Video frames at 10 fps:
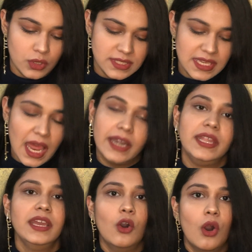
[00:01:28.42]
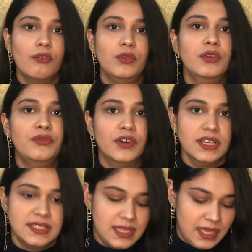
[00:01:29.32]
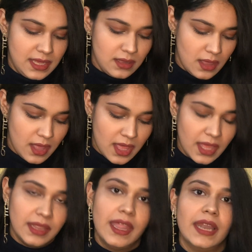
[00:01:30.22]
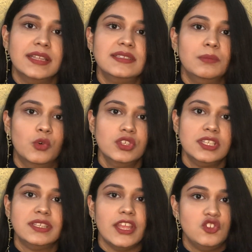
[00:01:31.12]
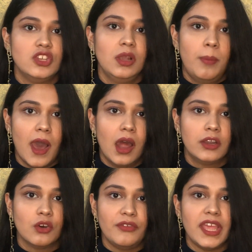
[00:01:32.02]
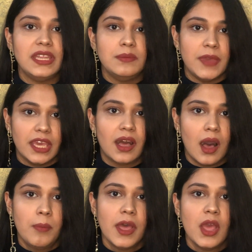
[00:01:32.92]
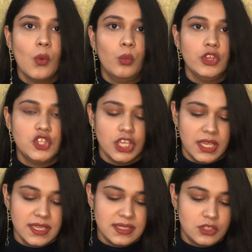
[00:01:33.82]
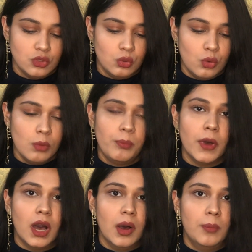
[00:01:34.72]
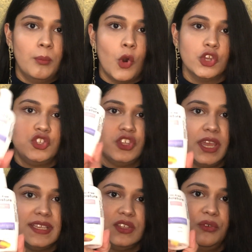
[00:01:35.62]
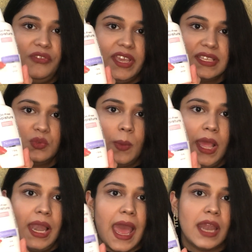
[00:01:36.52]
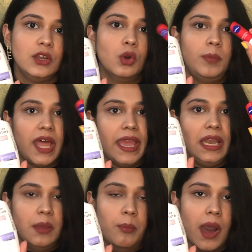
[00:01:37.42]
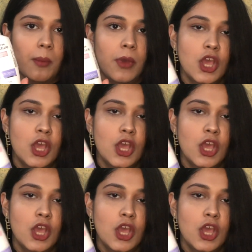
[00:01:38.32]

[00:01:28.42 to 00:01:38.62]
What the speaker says: starting off with the first thing that is the most essential part of any makeup, which is to moisturize your face well and to apply lip balm.